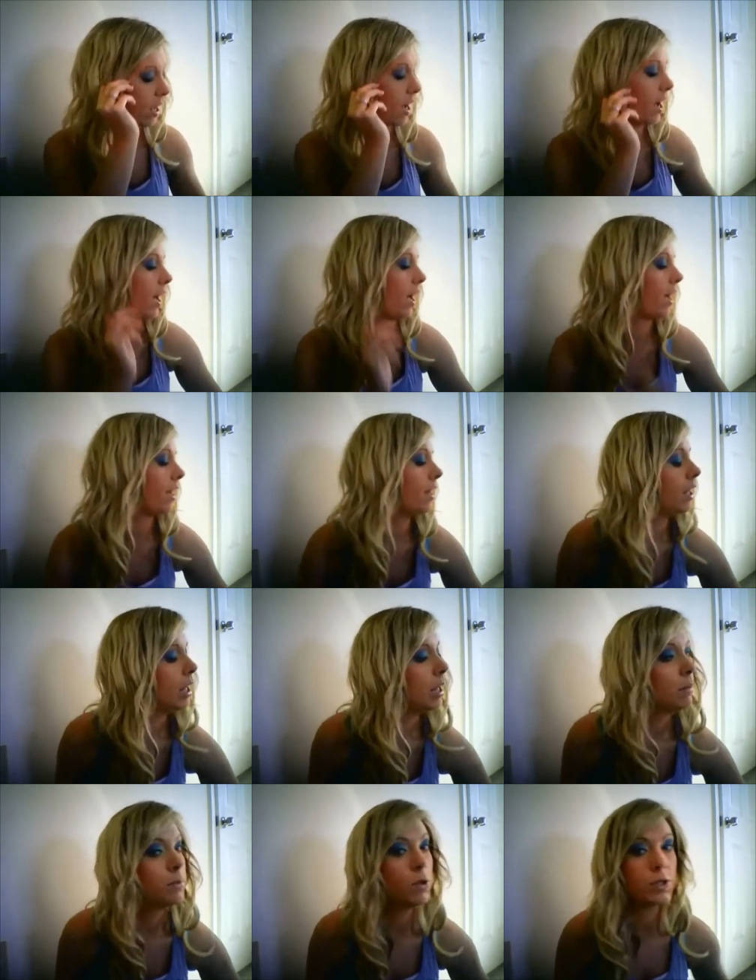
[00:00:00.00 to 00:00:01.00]
eye
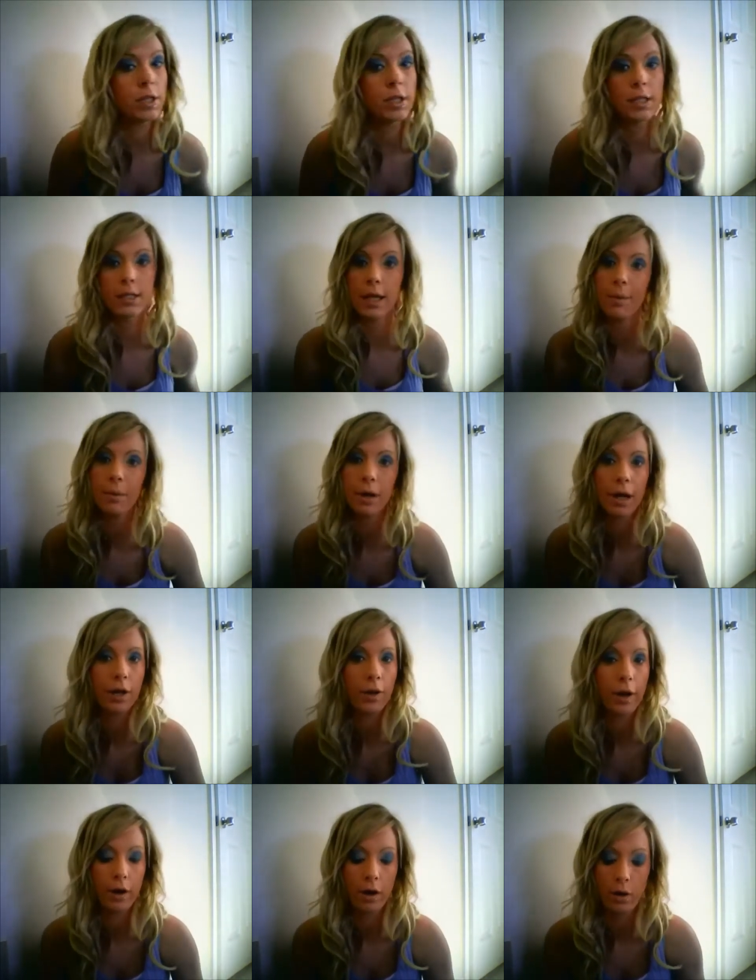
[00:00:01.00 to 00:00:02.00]
using the same
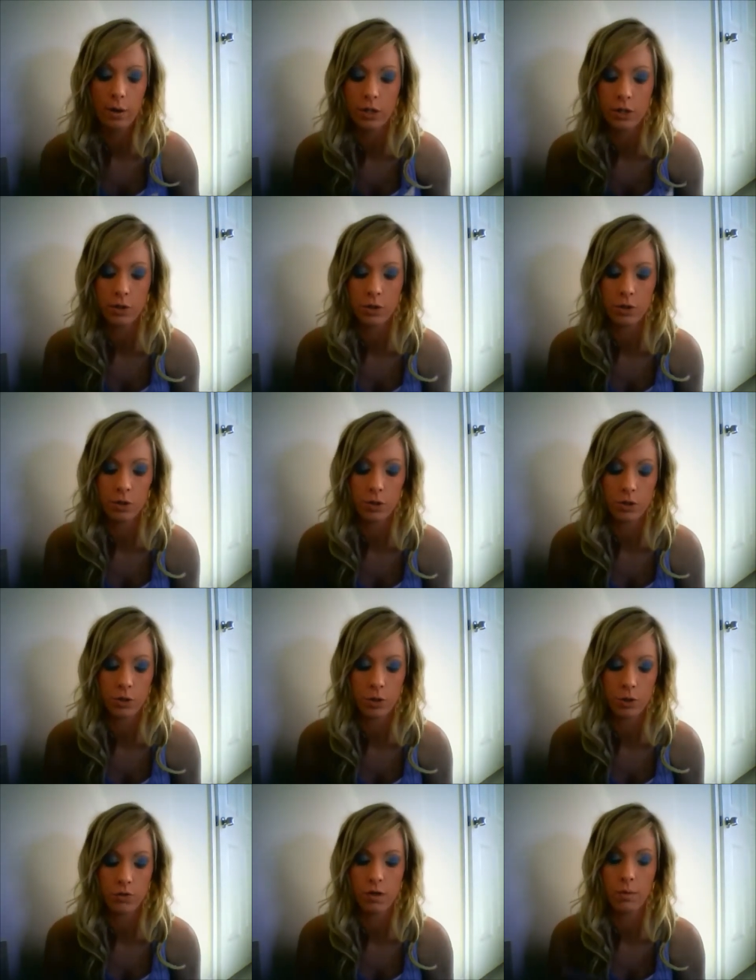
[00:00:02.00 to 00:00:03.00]
color I always use, which
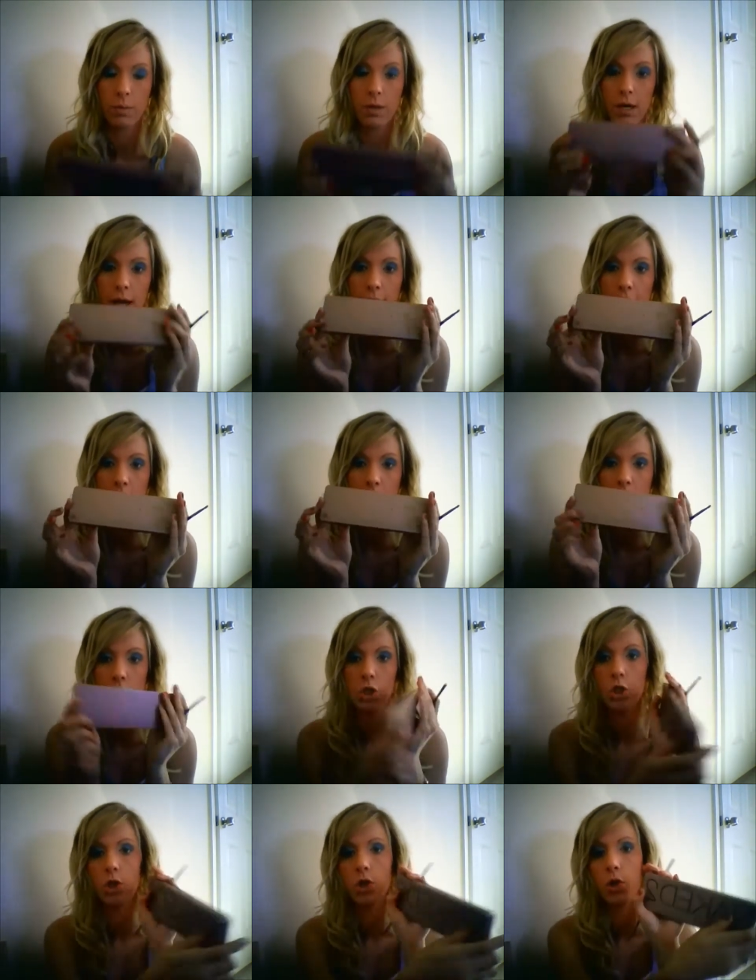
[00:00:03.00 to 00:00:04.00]
is from the Naked
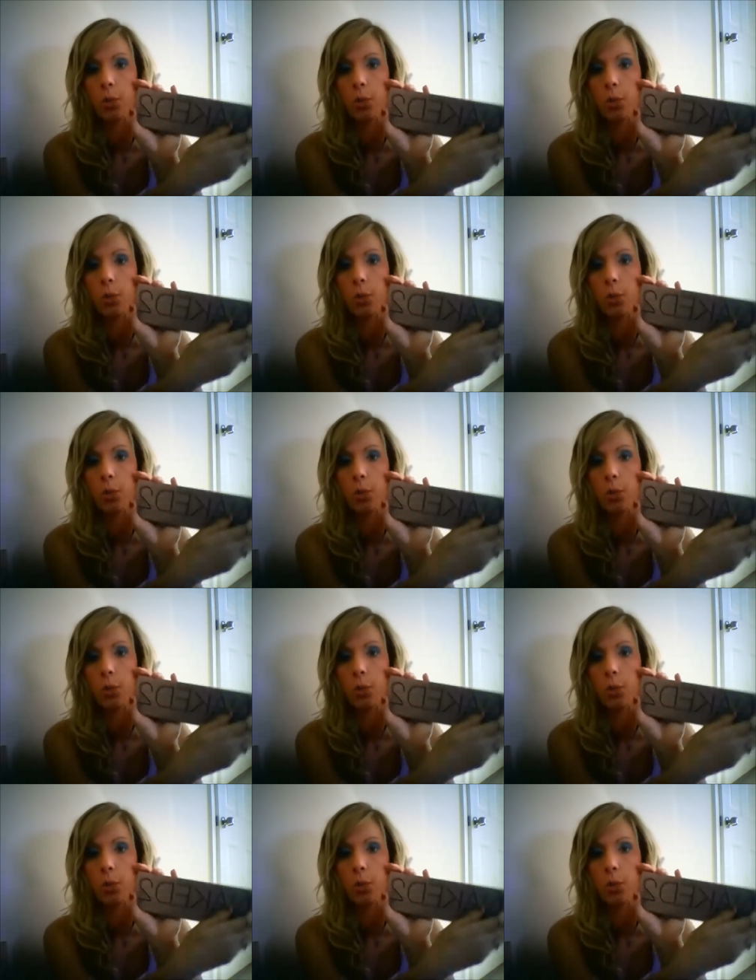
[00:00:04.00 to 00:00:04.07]
2